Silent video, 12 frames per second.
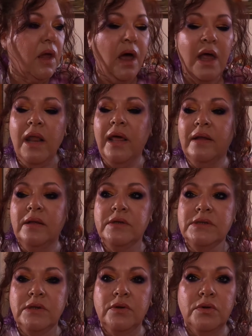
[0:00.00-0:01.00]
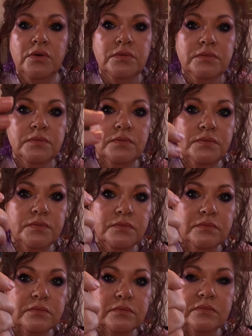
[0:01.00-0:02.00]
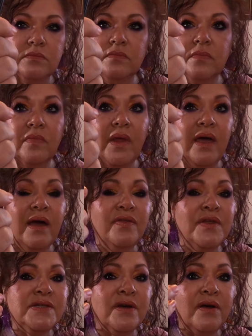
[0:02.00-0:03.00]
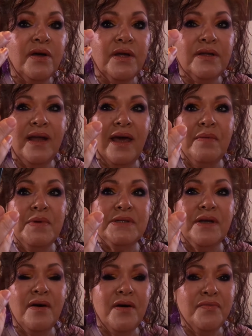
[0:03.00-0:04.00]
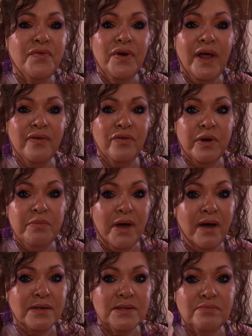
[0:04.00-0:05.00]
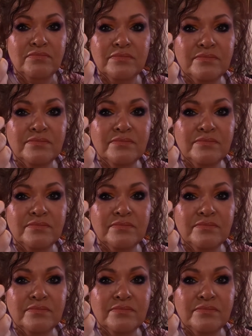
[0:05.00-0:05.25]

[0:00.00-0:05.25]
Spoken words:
I like this little, I got this on Amazon for like $3.